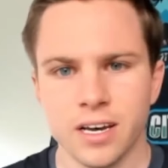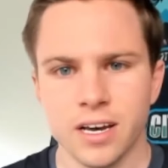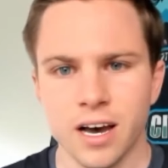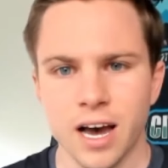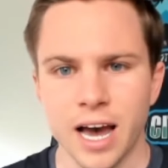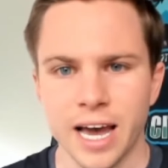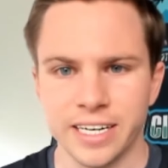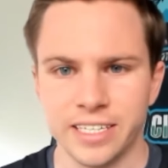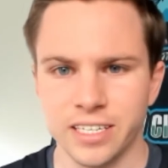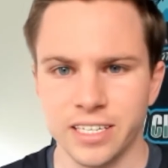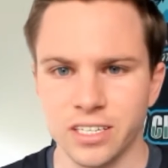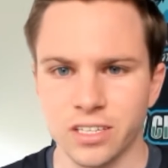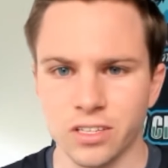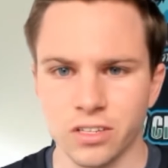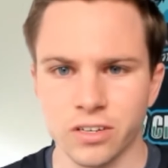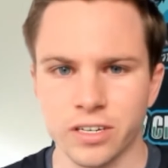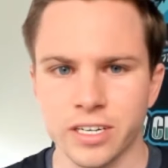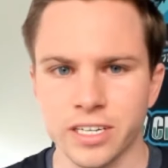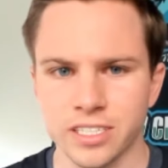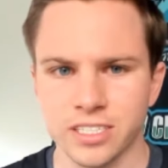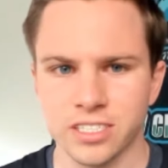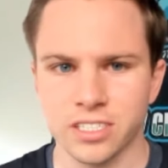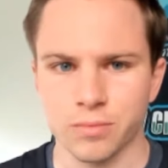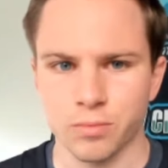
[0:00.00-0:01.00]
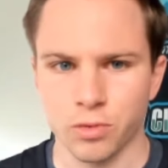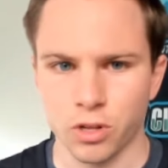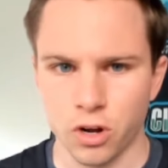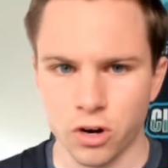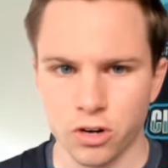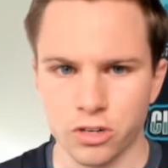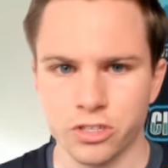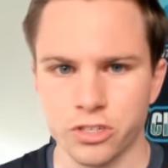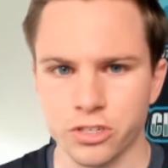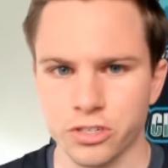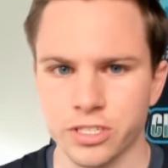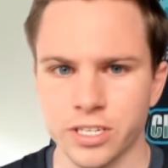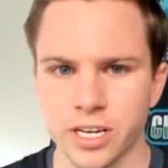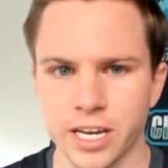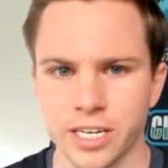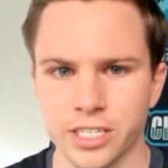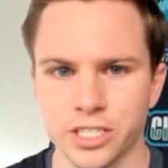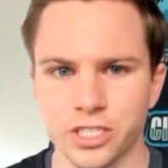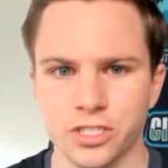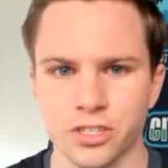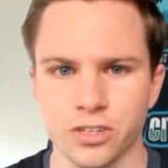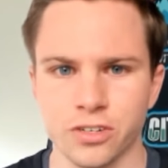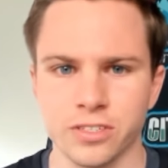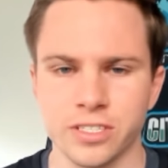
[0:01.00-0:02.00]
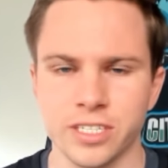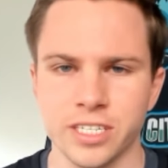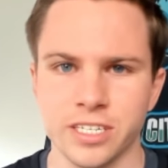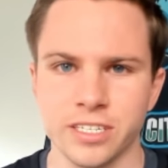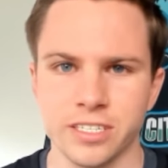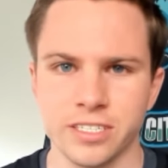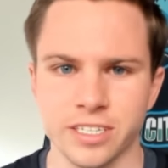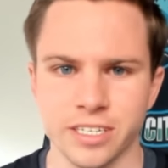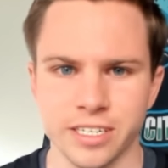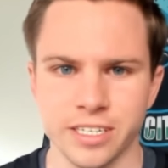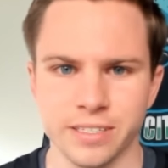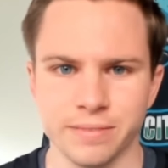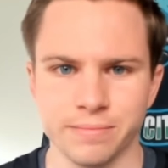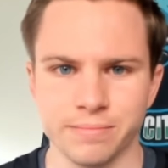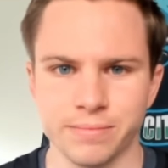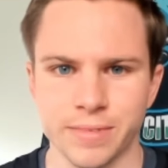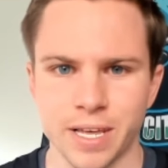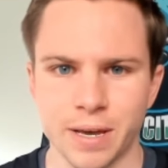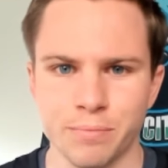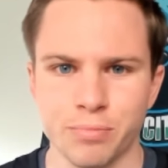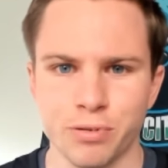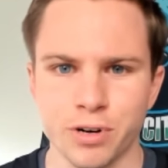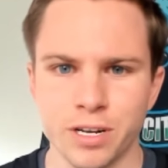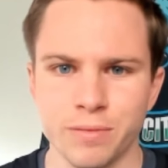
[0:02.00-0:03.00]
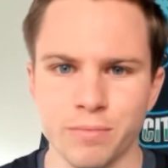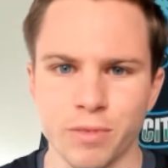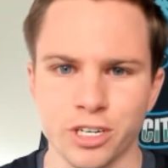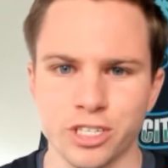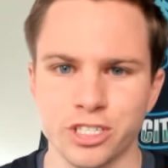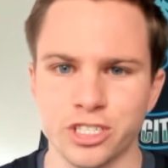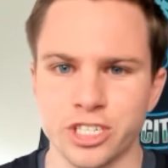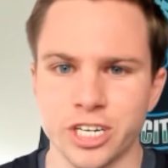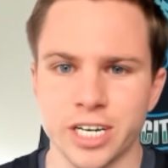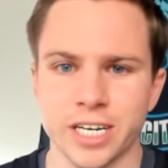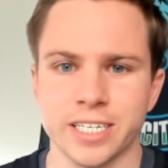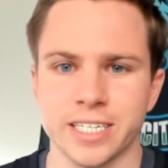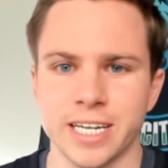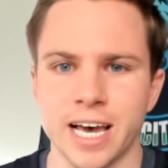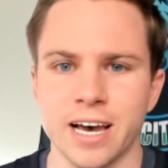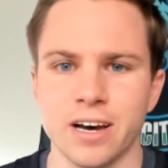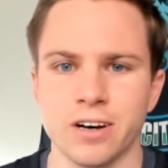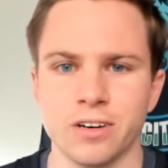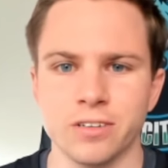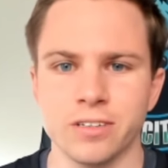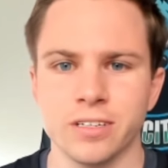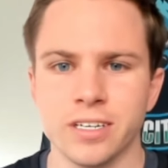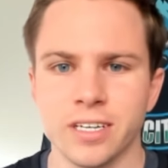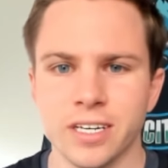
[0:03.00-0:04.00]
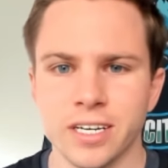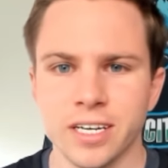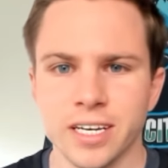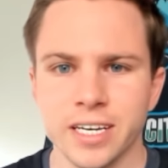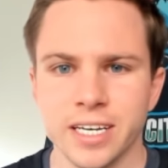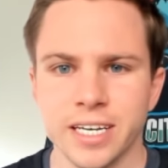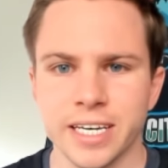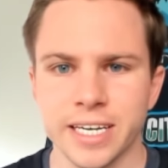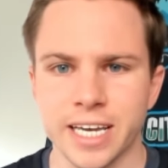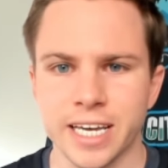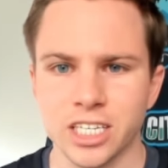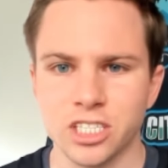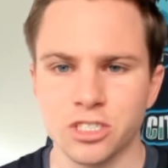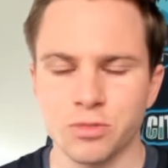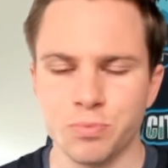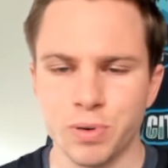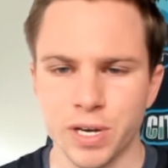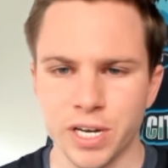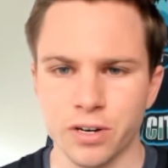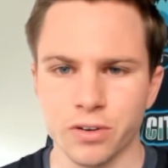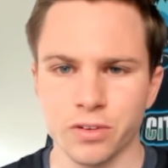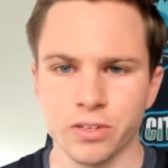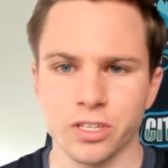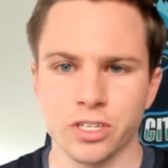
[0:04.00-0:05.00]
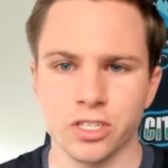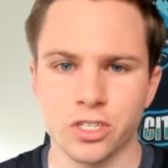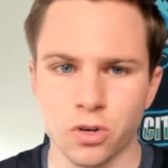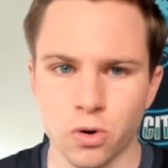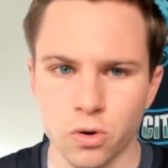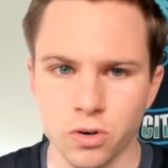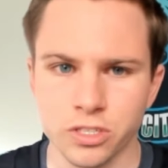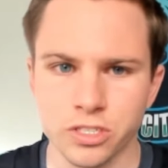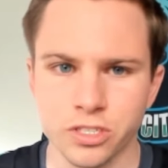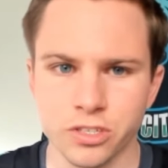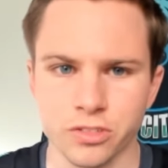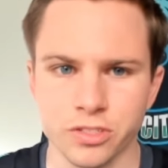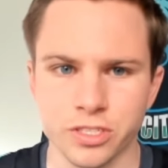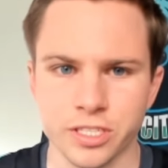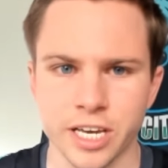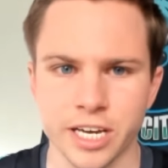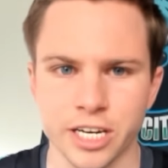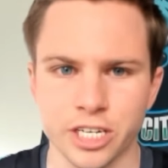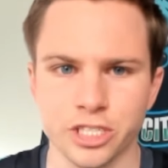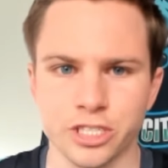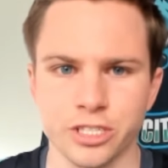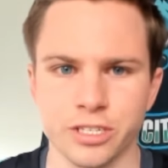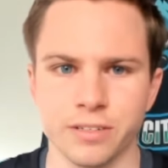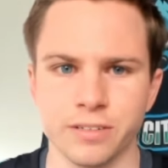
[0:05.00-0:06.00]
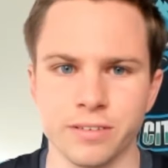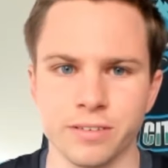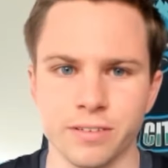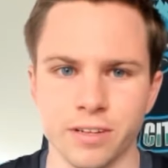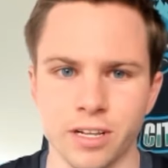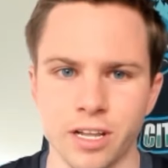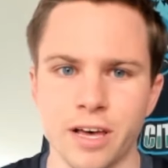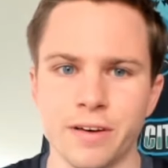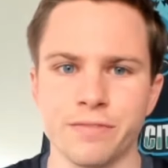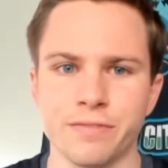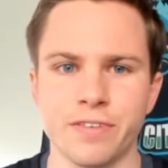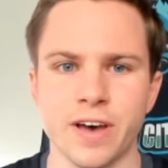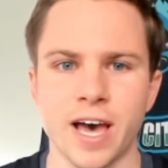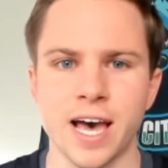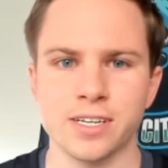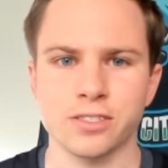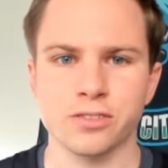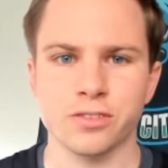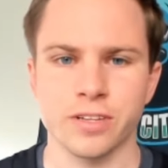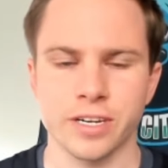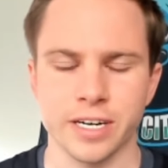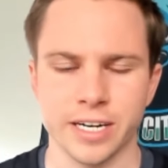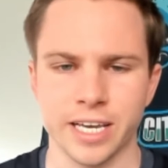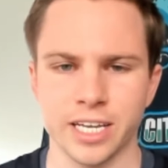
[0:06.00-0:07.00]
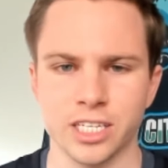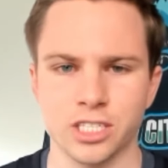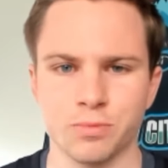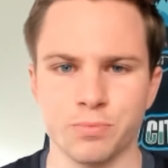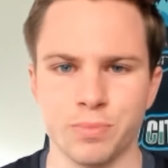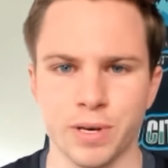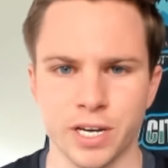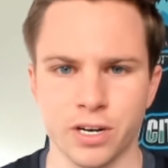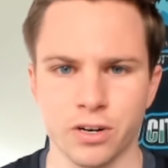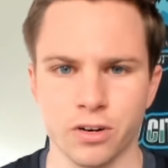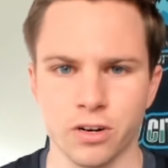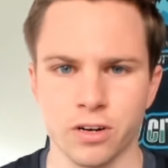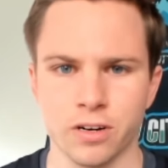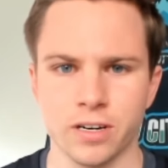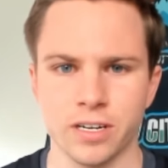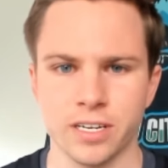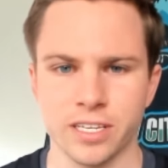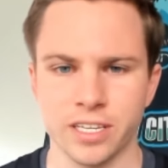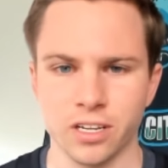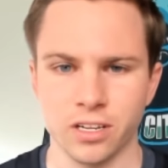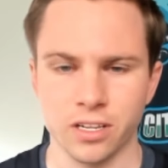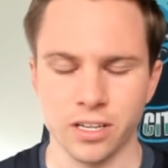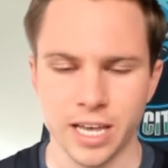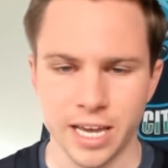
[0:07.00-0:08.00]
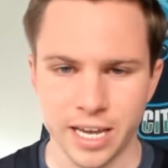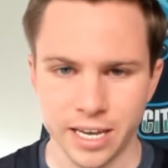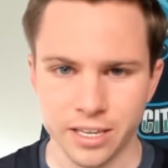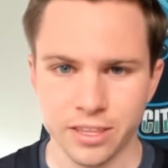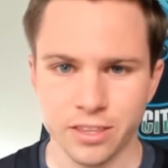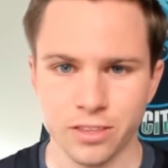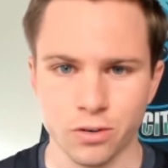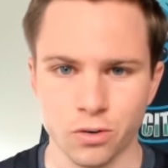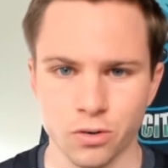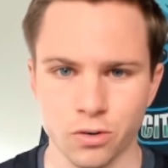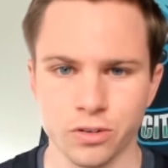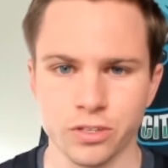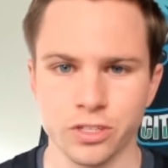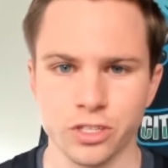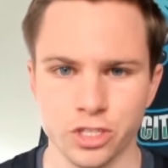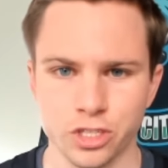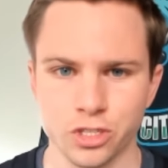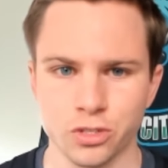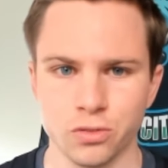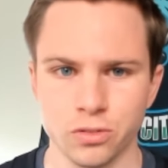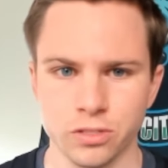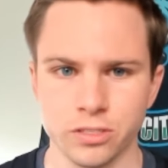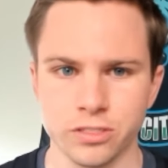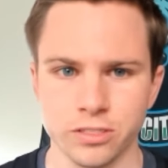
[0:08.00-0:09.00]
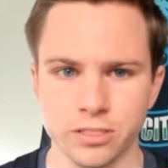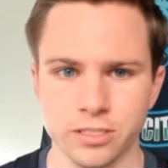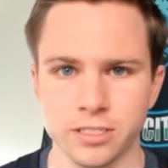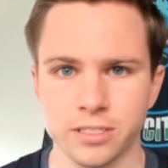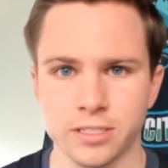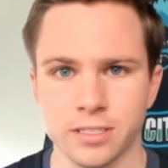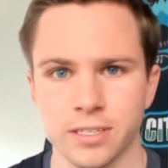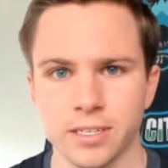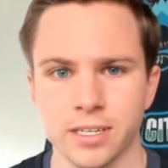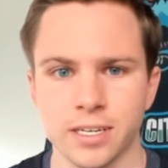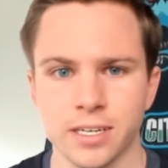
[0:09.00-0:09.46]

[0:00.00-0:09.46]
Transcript: I did look at some larger size jerseys and that pretty much checked out. It gets bigger in the torso section a lot faster than it gets bigger in the length or in the shoulders.